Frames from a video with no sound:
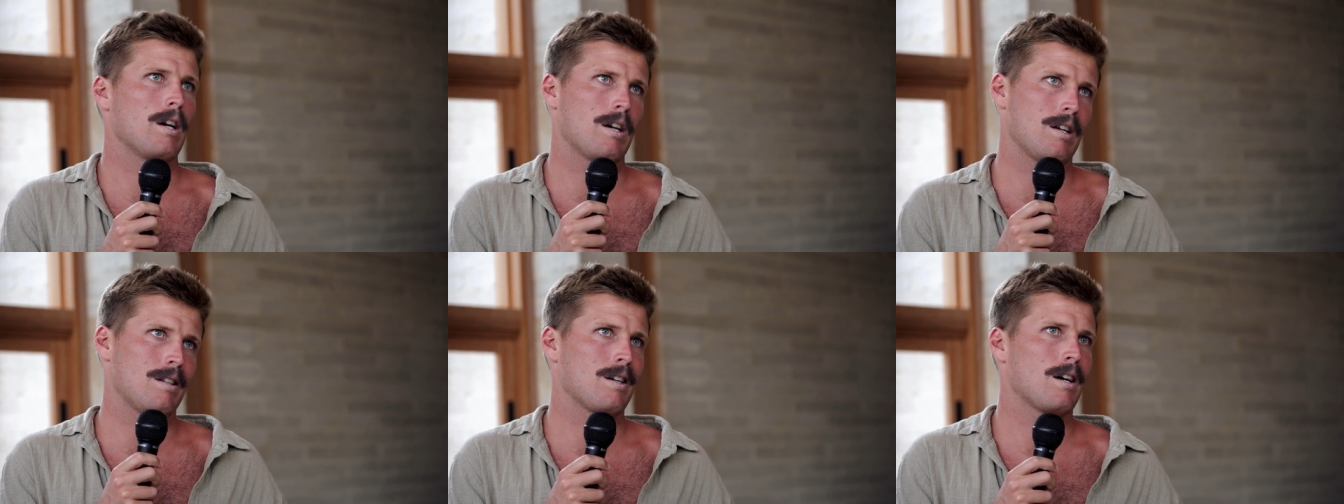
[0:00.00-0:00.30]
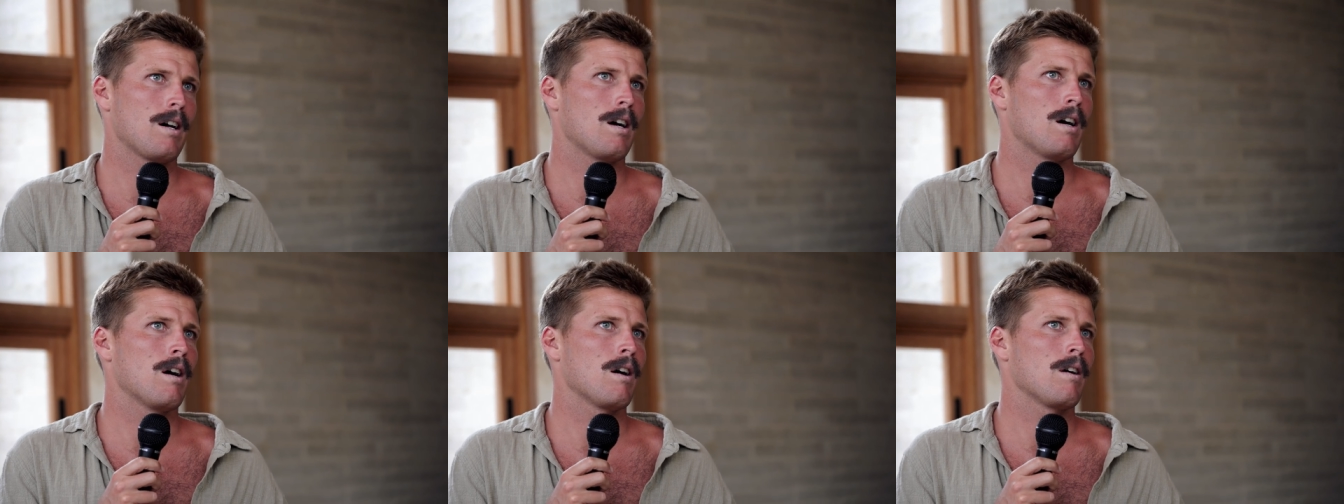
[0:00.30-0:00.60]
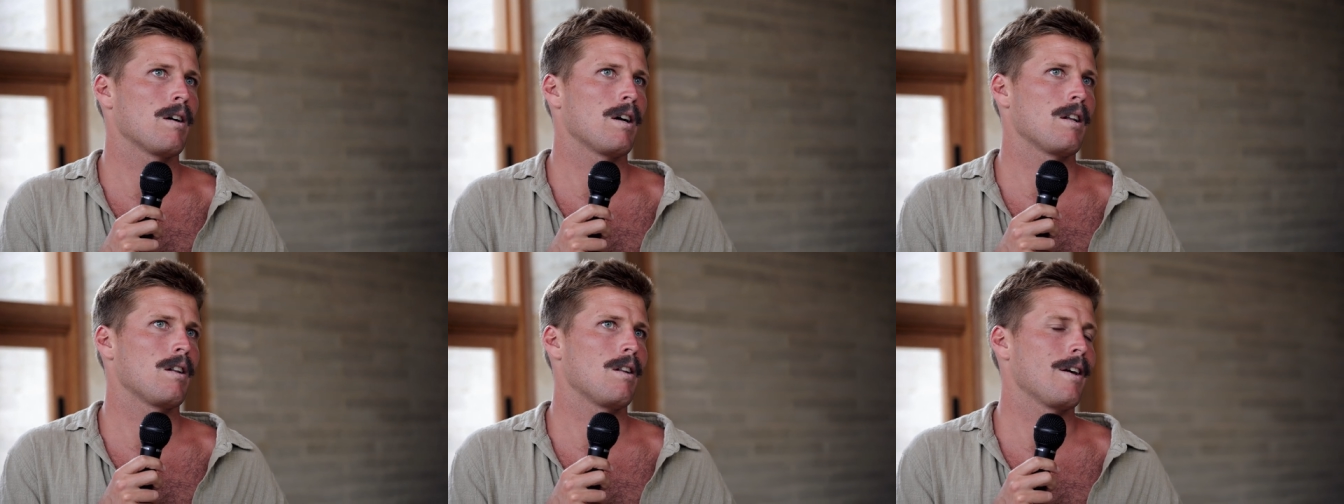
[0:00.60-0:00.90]
a
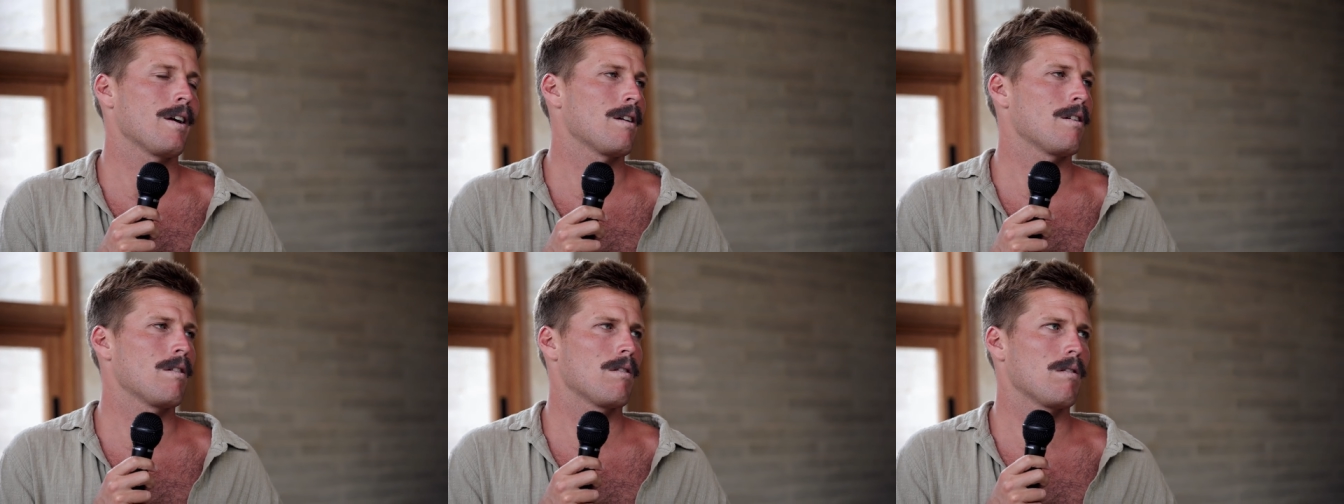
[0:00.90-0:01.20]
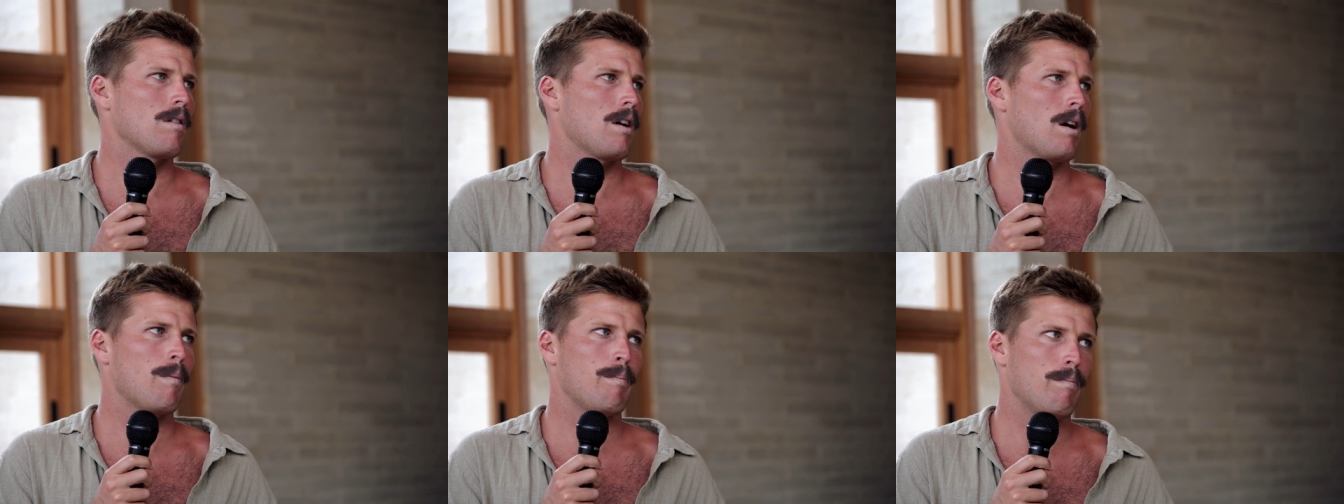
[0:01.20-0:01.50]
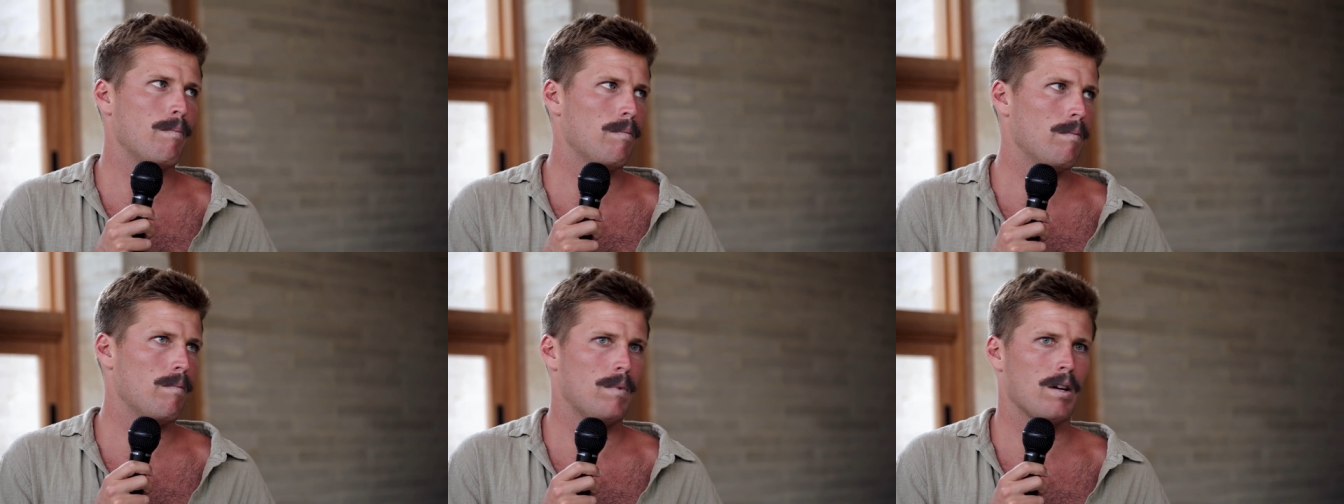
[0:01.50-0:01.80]
guitar, and like a,
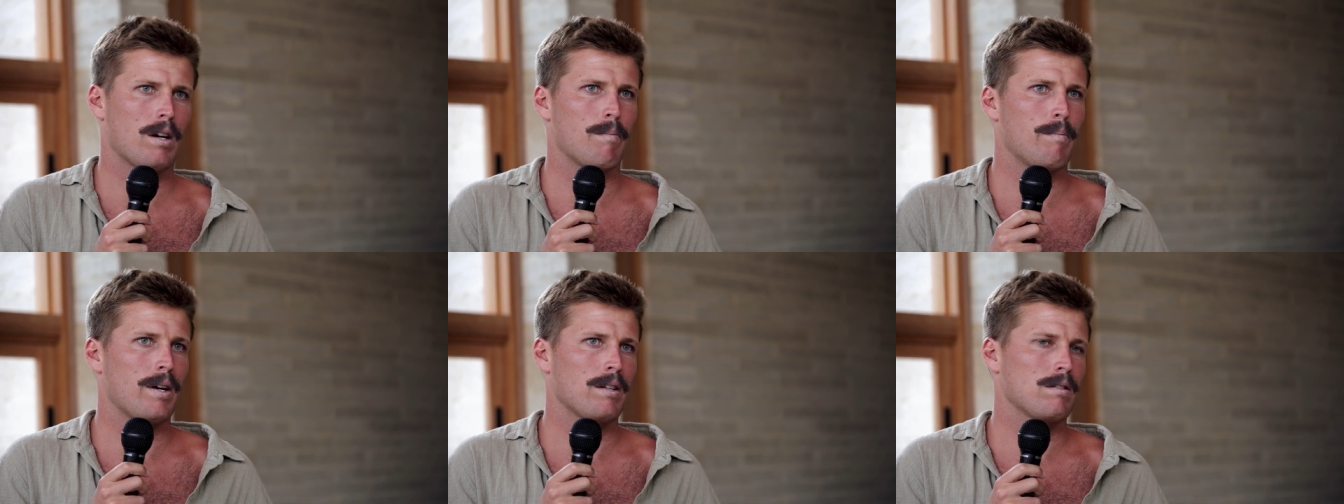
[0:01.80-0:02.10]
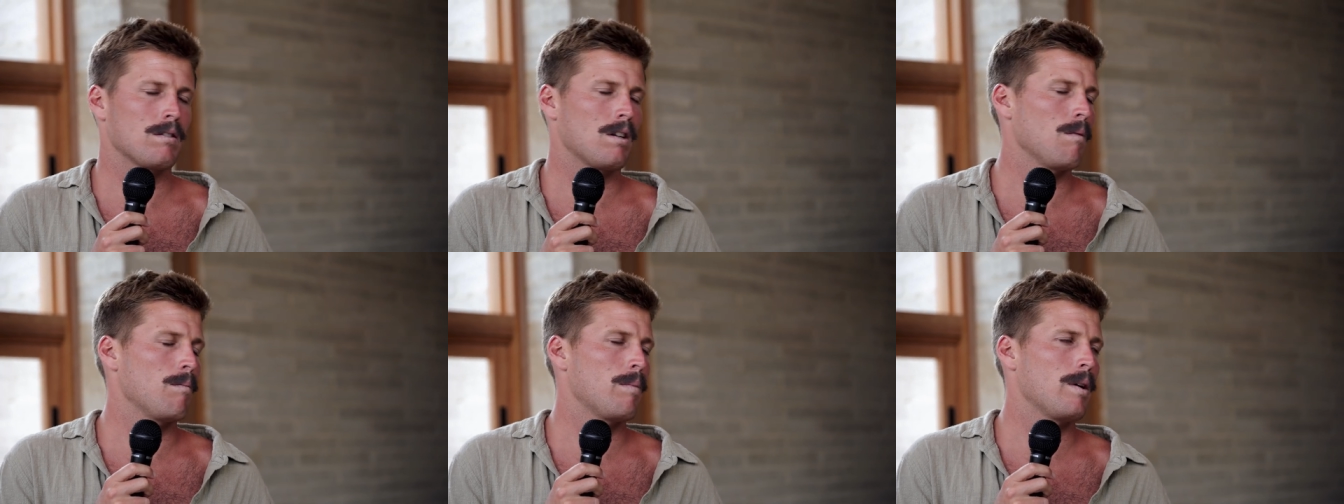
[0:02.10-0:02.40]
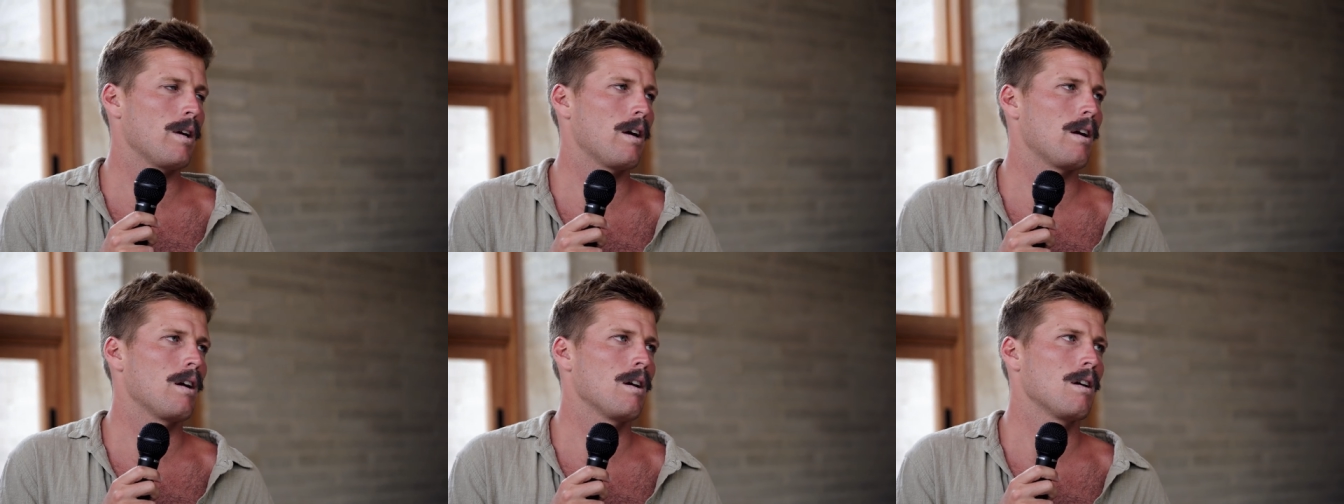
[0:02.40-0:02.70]
like a busking
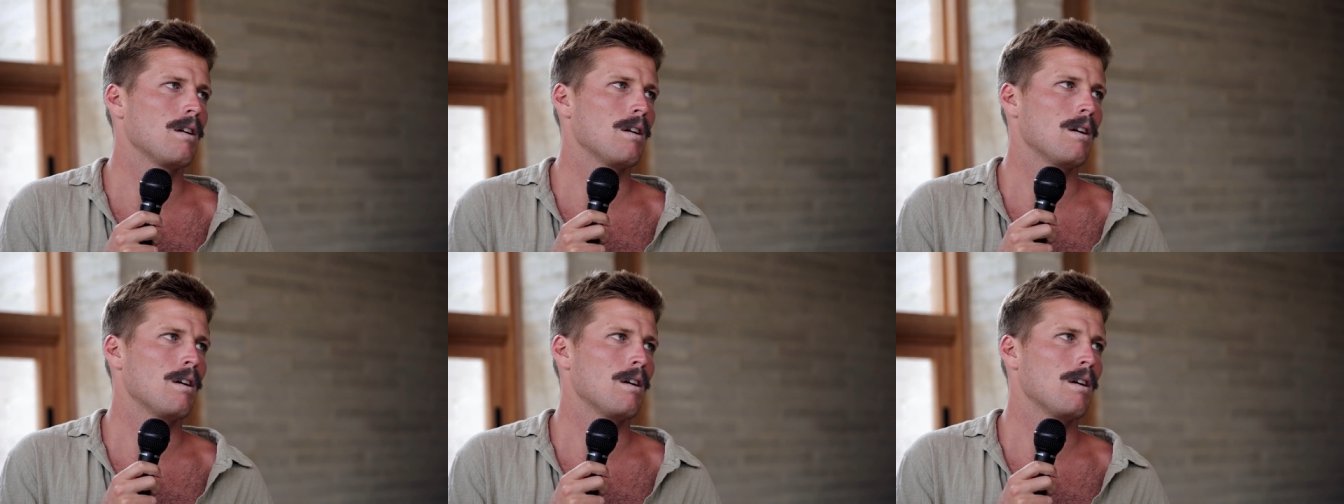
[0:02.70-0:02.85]
PA.